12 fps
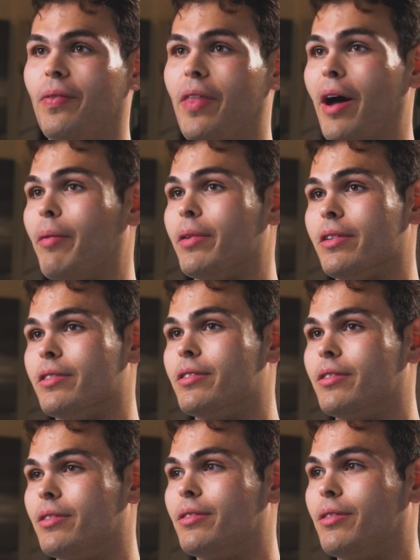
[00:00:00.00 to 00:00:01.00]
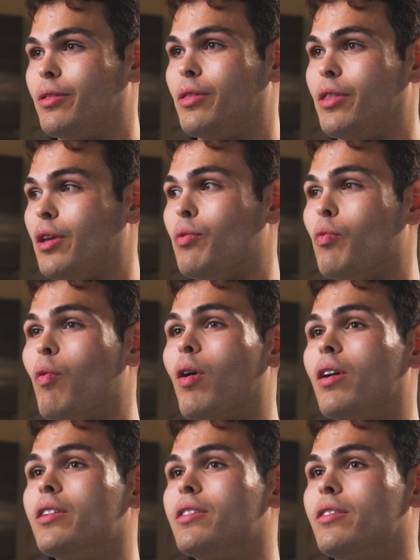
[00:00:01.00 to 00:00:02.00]
That was the
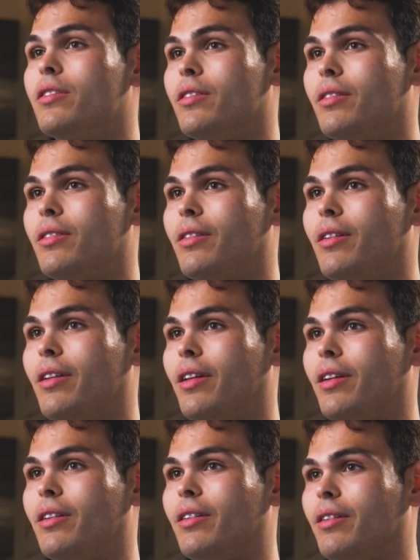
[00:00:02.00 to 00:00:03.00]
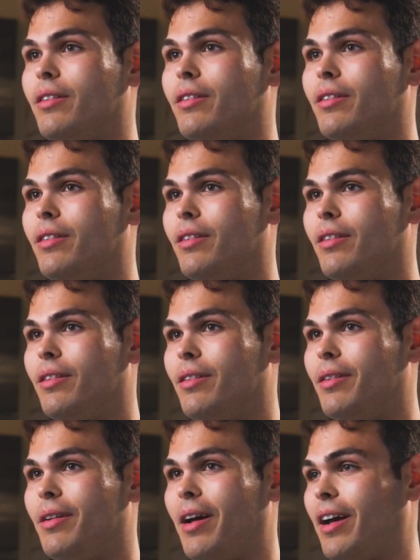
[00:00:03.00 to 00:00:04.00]
worst.
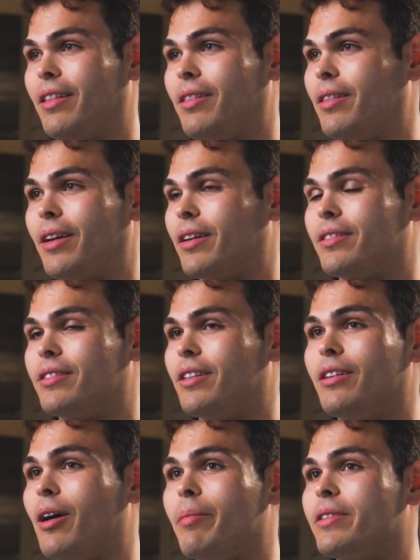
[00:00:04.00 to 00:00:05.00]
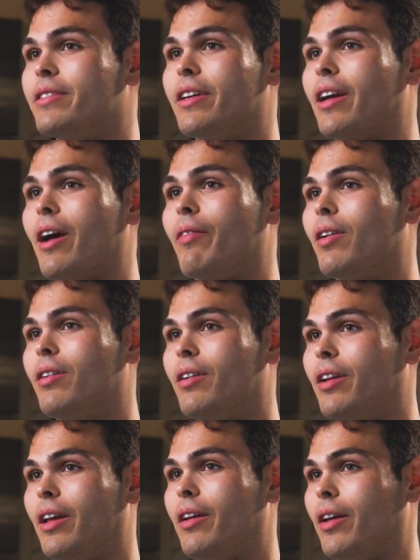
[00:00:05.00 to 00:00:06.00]
I think it's the dumbest thing ever.
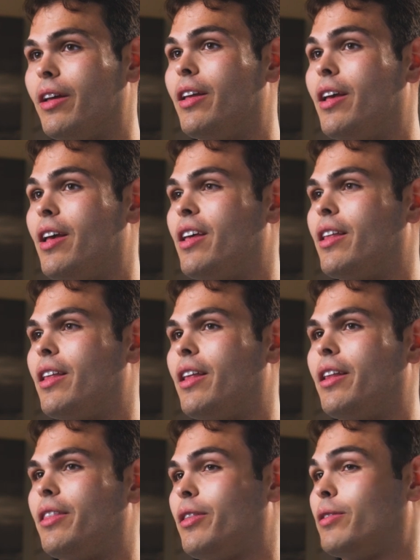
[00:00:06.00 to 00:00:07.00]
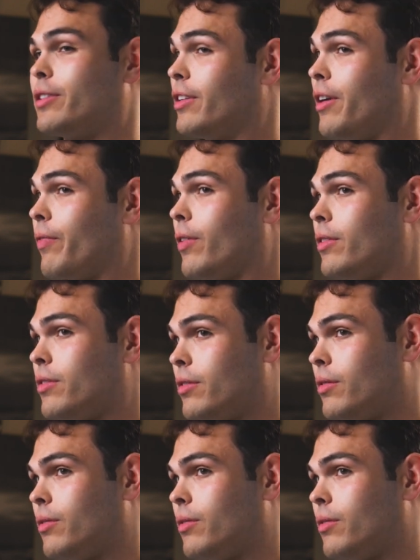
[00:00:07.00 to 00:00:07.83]
There's a difference.